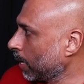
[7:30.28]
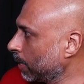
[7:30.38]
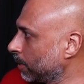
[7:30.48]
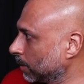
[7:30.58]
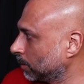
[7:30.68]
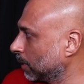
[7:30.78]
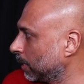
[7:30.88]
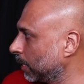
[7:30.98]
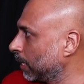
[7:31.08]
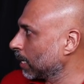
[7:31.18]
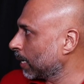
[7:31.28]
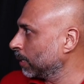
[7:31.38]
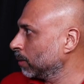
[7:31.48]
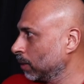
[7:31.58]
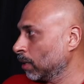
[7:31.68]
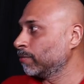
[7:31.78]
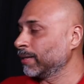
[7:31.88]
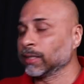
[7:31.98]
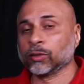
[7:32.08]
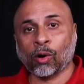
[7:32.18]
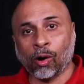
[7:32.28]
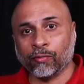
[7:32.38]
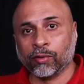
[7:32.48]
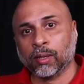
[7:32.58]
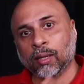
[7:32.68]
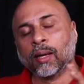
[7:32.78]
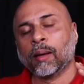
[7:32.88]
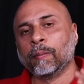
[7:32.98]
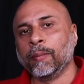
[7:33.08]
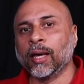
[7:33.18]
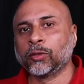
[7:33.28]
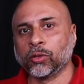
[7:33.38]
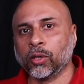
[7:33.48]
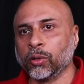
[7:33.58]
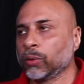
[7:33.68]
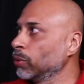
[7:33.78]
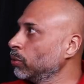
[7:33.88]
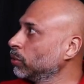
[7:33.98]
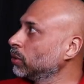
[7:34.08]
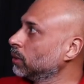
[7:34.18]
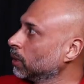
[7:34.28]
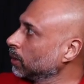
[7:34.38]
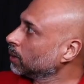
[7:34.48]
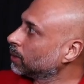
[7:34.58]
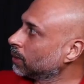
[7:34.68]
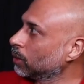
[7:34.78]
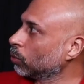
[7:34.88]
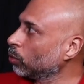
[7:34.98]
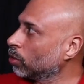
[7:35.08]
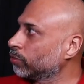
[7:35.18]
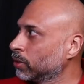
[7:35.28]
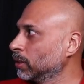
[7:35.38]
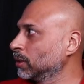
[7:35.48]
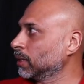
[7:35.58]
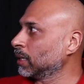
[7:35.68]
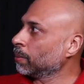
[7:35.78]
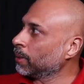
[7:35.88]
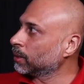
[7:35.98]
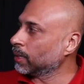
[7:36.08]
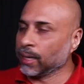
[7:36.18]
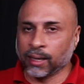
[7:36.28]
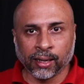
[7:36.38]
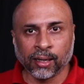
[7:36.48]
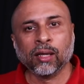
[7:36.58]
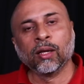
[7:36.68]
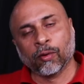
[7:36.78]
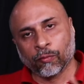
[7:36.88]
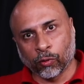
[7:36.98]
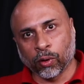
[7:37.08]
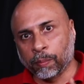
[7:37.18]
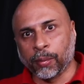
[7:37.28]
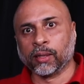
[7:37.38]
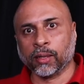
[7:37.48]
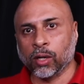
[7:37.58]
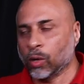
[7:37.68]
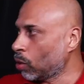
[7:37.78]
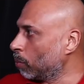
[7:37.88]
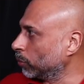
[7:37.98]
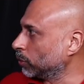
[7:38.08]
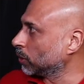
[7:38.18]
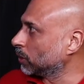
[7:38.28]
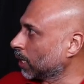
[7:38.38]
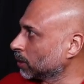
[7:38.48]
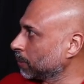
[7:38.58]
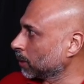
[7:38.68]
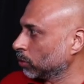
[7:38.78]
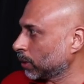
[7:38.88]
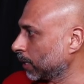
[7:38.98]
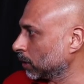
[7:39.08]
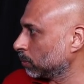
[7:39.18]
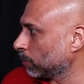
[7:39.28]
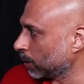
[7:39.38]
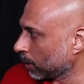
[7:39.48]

And yes, the grid line, if it is off, make sure to use the rule of thirds, the 3x3 grid, for better composition aspects. So that is my